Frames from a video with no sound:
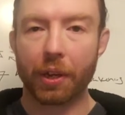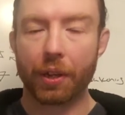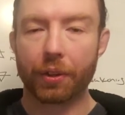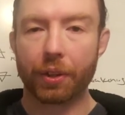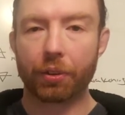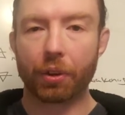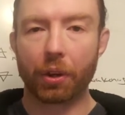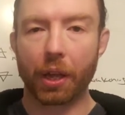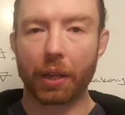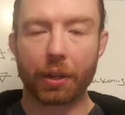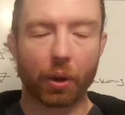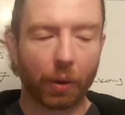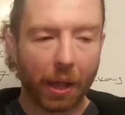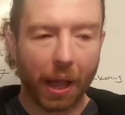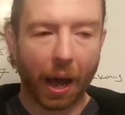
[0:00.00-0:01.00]
These are
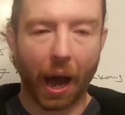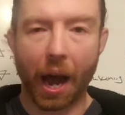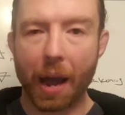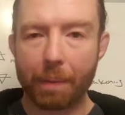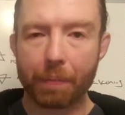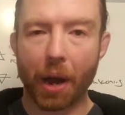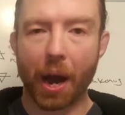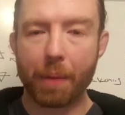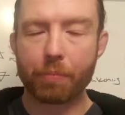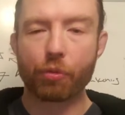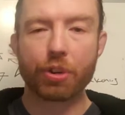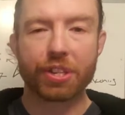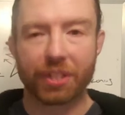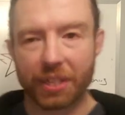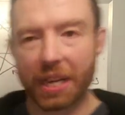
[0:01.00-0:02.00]
not, I'm
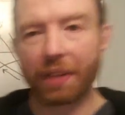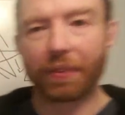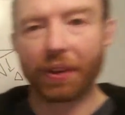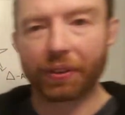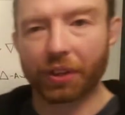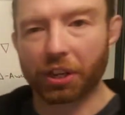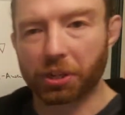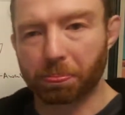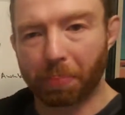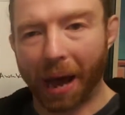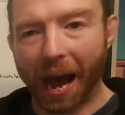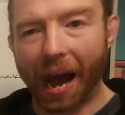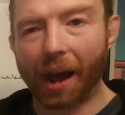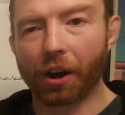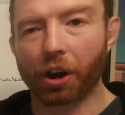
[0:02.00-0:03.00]
receiving this
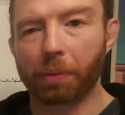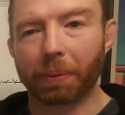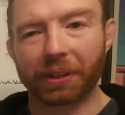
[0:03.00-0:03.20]
pattern,